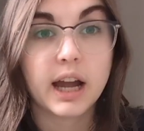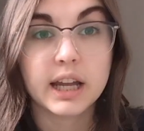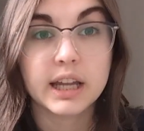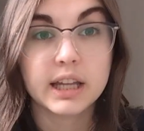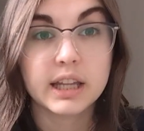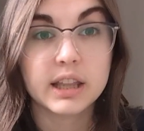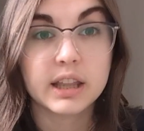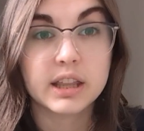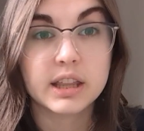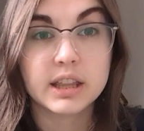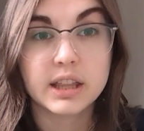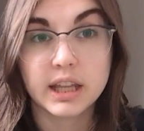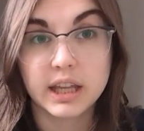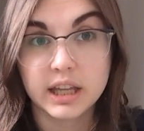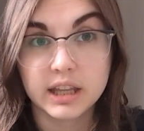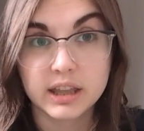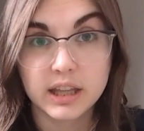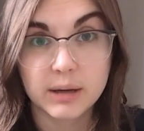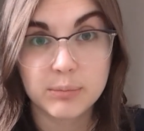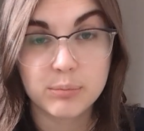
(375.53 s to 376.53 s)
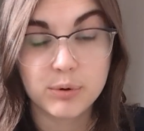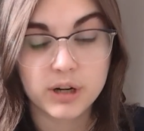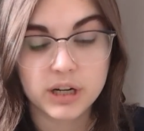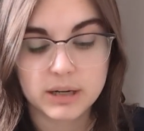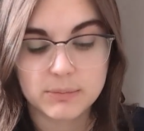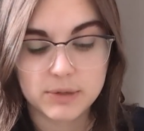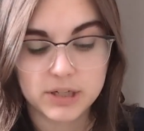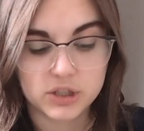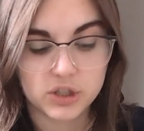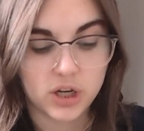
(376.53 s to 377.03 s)
I think that
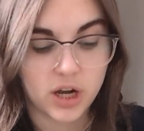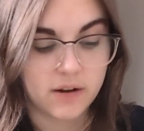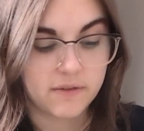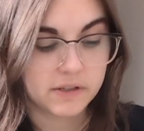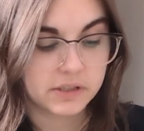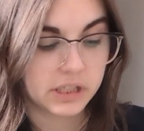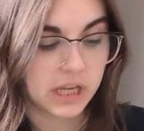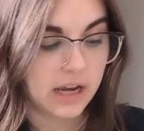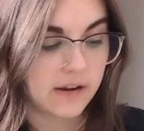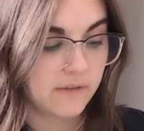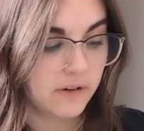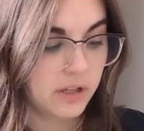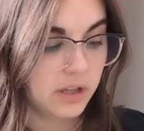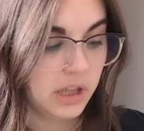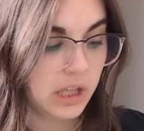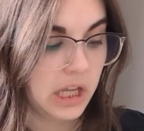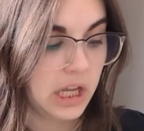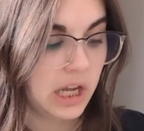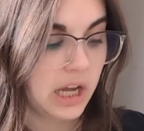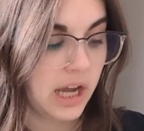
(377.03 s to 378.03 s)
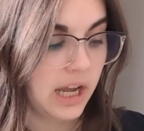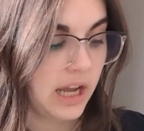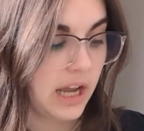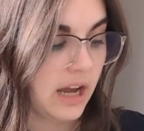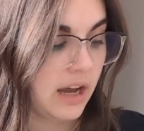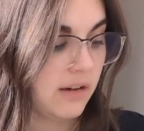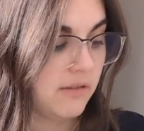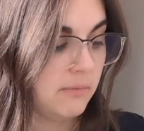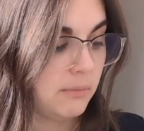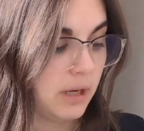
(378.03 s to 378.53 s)
pretty much covers everything. I
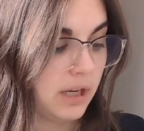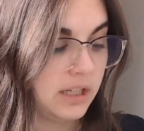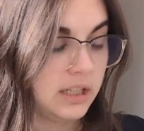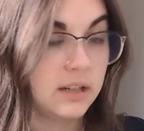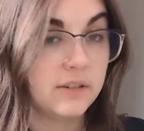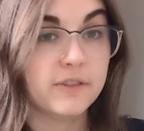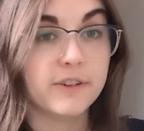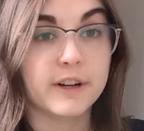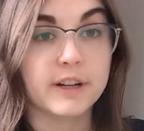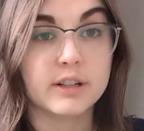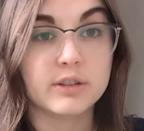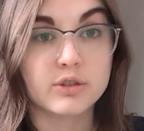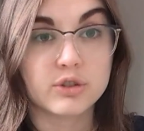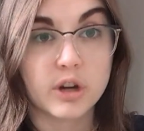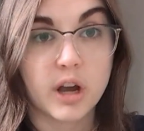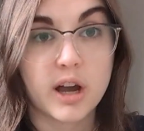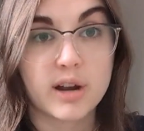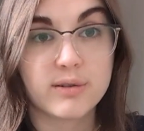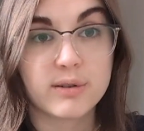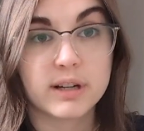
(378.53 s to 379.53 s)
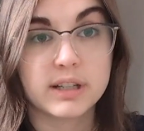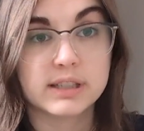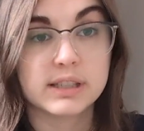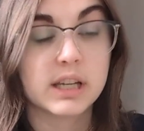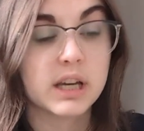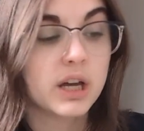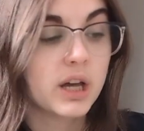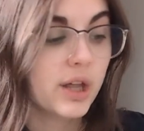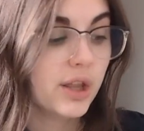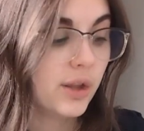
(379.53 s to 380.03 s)
have my different genres,
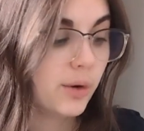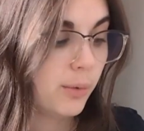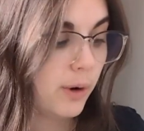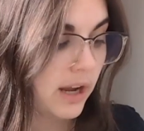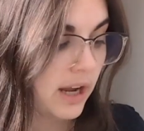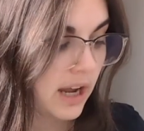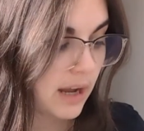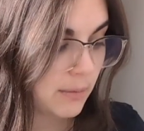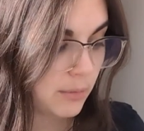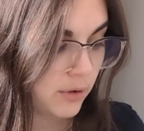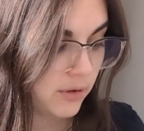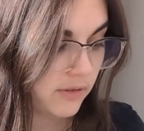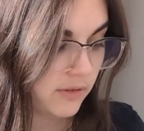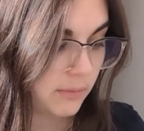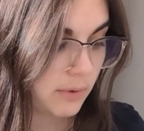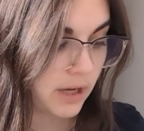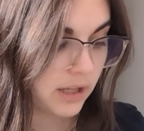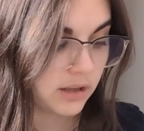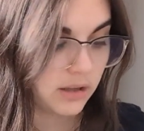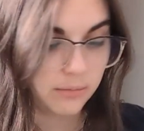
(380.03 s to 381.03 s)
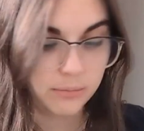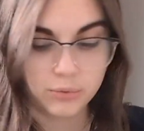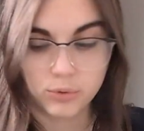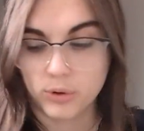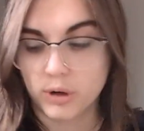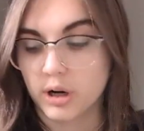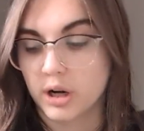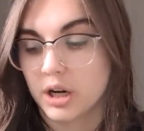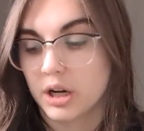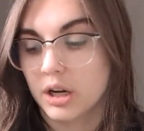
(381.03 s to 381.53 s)
the way I move about the
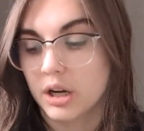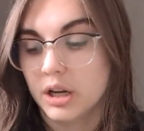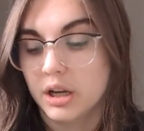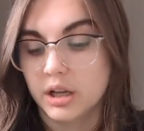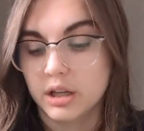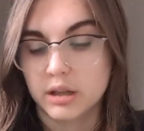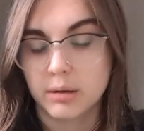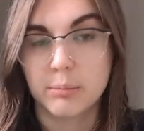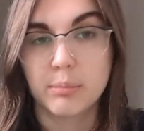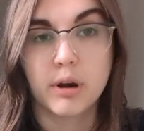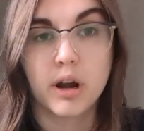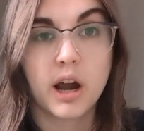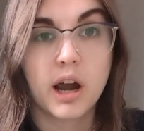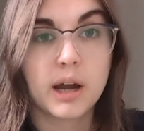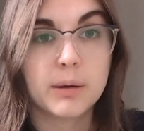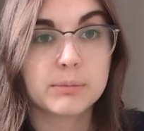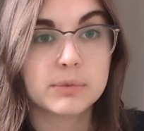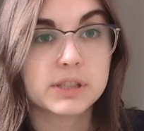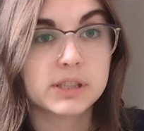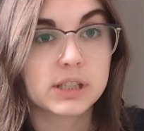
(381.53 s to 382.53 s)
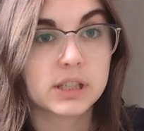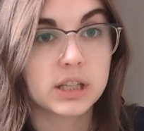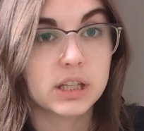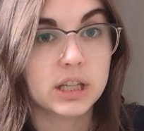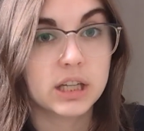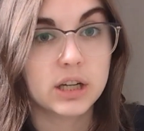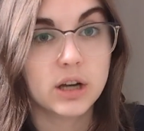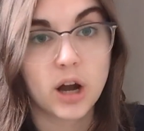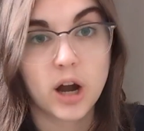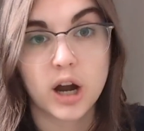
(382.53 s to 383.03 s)
board, the prompts,
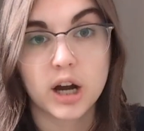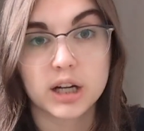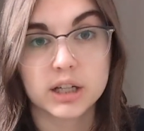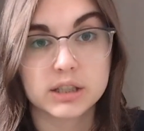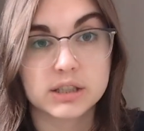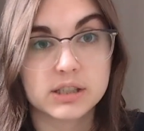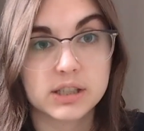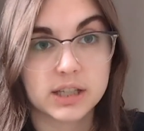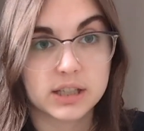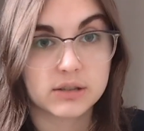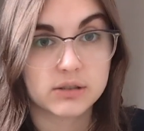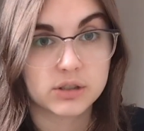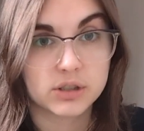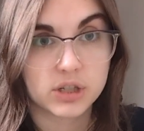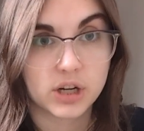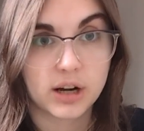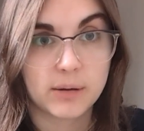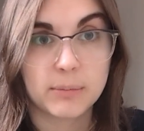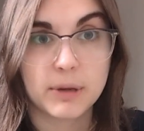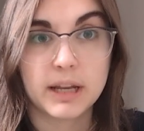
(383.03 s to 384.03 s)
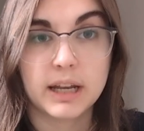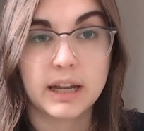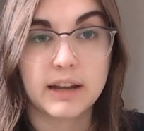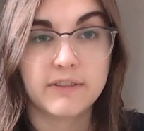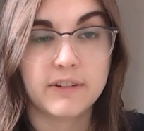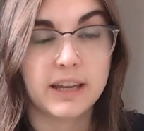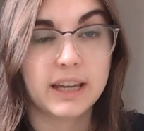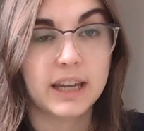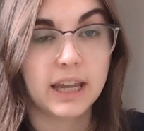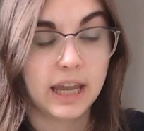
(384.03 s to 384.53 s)
the cards that determine
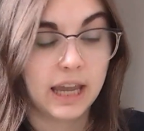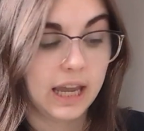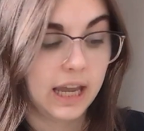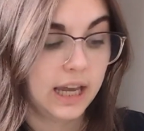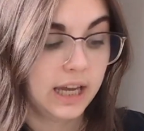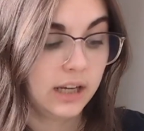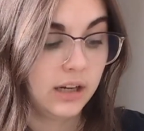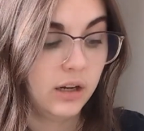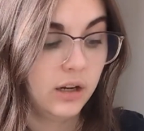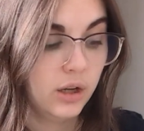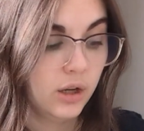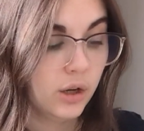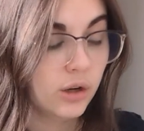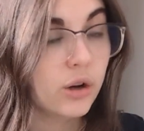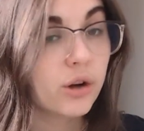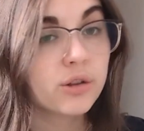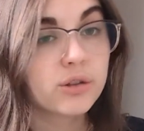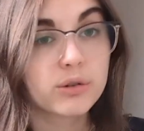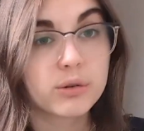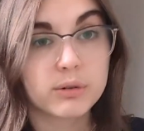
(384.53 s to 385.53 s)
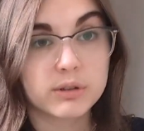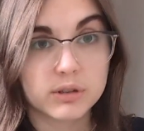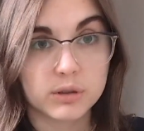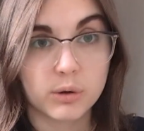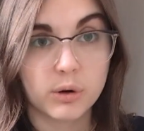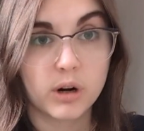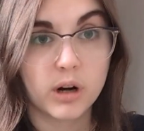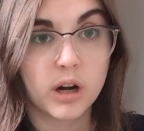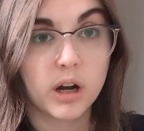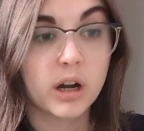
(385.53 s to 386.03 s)
if I can go through a
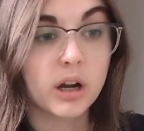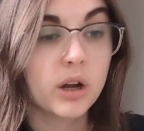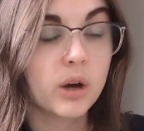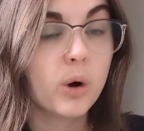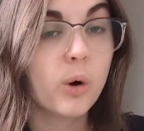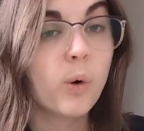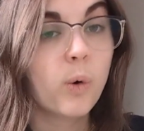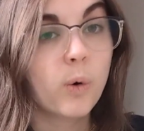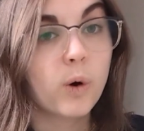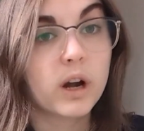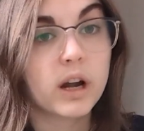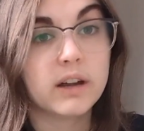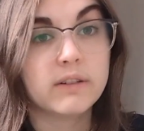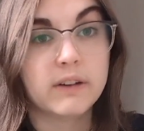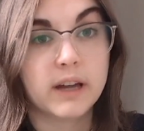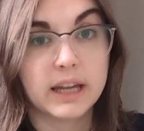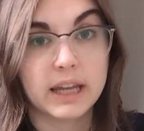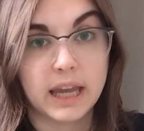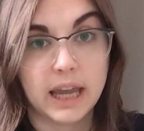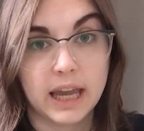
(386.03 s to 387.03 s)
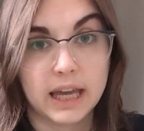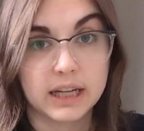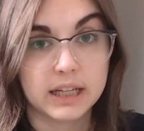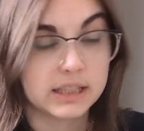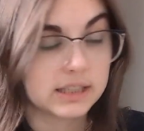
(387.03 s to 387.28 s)
door or if I can